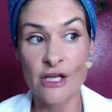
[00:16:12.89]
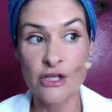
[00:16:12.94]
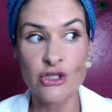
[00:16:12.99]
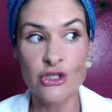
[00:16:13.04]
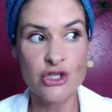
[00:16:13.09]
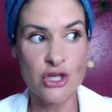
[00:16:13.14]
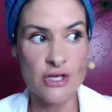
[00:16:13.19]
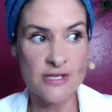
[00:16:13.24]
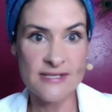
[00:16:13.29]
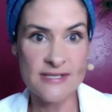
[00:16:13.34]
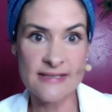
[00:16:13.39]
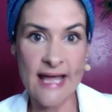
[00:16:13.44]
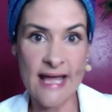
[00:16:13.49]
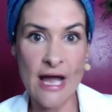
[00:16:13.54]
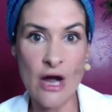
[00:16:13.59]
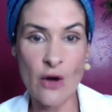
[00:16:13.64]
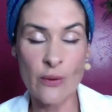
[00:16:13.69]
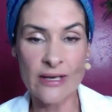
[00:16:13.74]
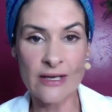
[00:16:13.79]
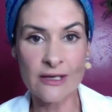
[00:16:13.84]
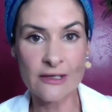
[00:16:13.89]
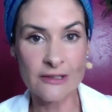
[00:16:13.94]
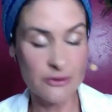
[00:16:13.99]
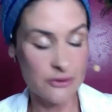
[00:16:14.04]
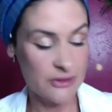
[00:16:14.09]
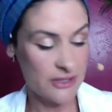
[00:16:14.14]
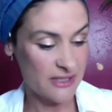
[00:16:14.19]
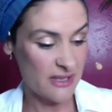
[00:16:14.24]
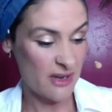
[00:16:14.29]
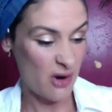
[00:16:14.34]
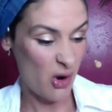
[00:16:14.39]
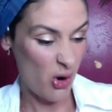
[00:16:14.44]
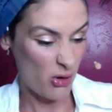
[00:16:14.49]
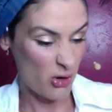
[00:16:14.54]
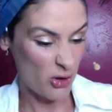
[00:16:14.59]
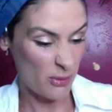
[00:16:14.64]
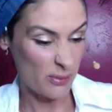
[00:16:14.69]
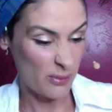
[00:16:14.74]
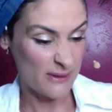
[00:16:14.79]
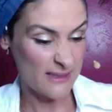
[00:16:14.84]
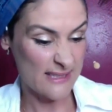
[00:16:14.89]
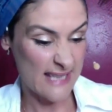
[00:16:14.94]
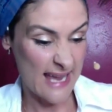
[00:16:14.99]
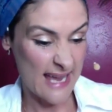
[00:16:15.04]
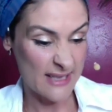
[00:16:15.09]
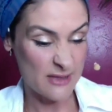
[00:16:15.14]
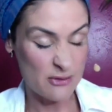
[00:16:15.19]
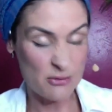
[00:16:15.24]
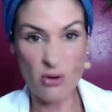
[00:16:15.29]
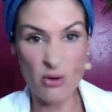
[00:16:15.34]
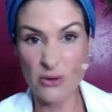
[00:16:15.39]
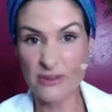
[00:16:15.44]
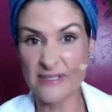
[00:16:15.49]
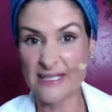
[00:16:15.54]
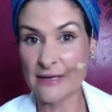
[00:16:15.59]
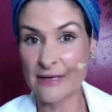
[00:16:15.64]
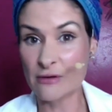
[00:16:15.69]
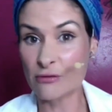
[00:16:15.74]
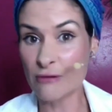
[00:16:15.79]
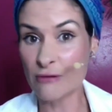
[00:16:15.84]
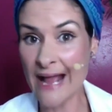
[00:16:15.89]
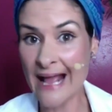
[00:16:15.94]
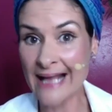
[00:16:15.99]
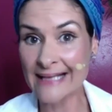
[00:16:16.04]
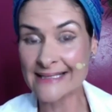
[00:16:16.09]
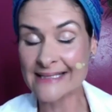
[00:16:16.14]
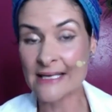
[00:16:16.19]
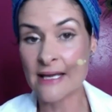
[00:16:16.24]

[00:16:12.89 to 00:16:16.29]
just now included a horrible, dead, rotting rat,